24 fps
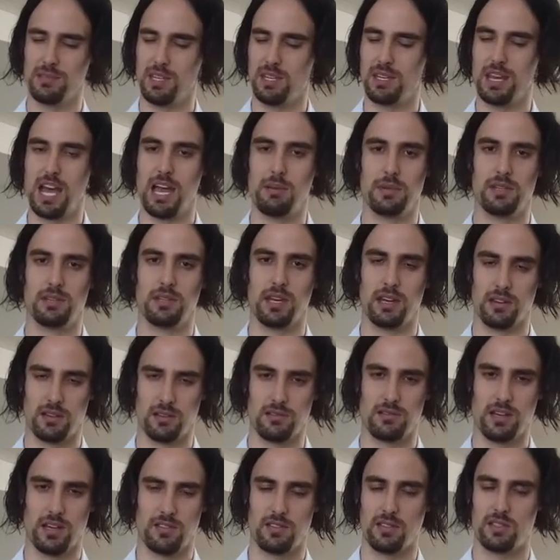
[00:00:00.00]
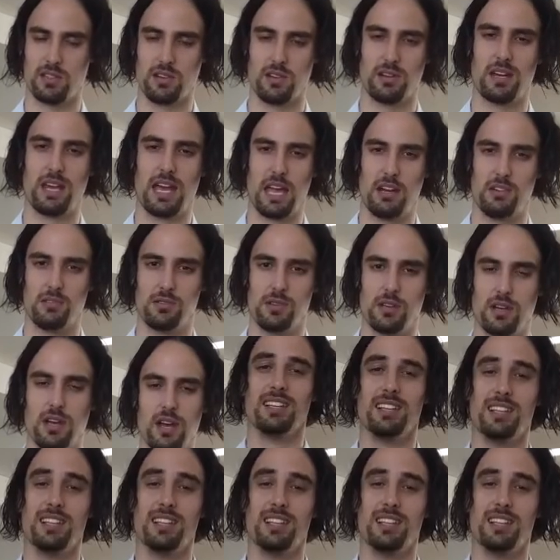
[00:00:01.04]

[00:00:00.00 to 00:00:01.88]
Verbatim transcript: you name it, they, they just got it handled.